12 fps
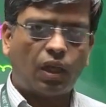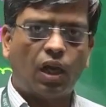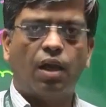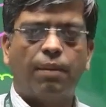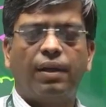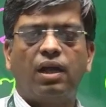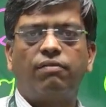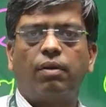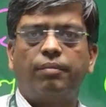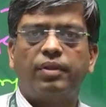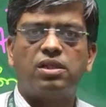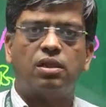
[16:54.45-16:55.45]
Apart
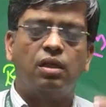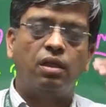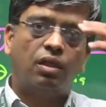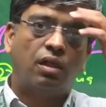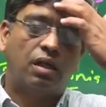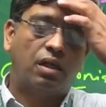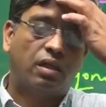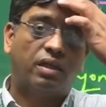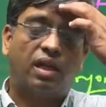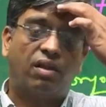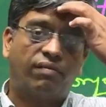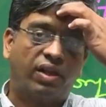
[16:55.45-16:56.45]
from this, there
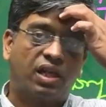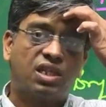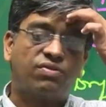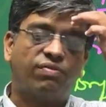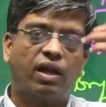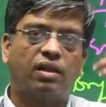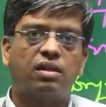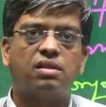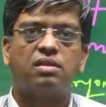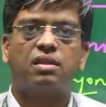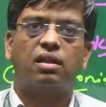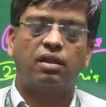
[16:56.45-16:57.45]
are various
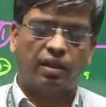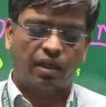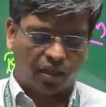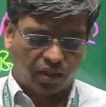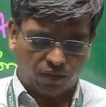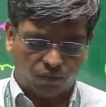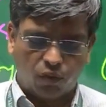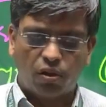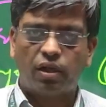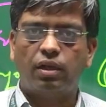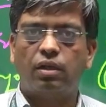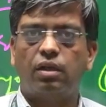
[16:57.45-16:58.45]
factors that are involved
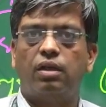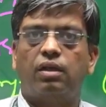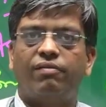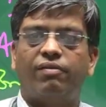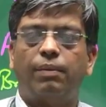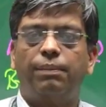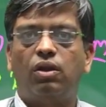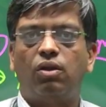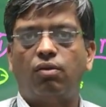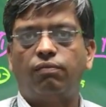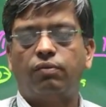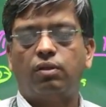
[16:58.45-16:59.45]
in development
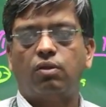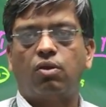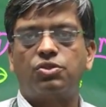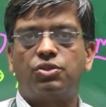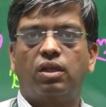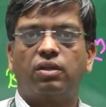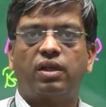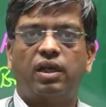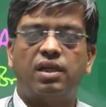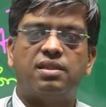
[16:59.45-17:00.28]
of osteoarthritis,